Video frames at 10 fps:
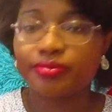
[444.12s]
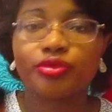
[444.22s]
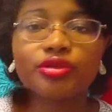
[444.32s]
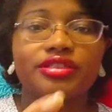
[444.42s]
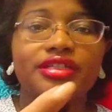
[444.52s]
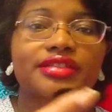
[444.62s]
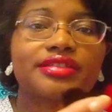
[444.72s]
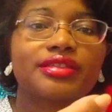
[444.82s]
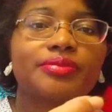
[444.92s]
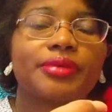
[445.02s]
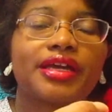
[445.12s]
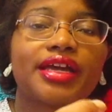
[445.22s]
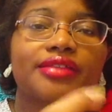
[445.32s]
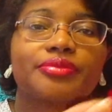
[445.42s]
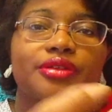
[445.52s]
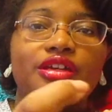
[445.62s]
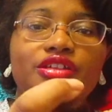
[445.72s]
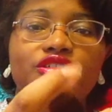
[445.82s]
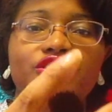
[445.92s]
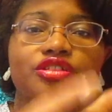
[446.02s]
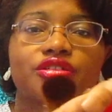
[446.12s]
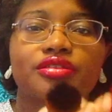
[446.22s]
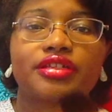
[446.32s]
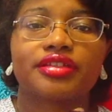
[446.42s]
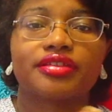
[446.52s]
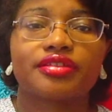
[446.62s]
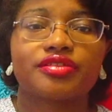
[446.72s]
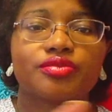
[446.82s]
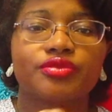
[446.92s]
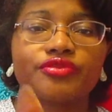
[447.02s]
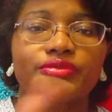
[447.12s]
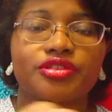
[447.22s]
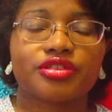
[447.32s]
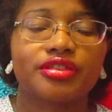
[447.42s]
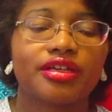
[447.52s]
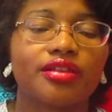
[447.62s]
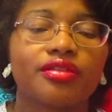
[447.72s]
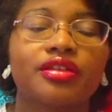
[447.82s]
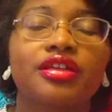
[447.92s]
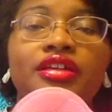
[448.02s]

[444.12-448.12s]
a more densely packed brush like this one from Chanel.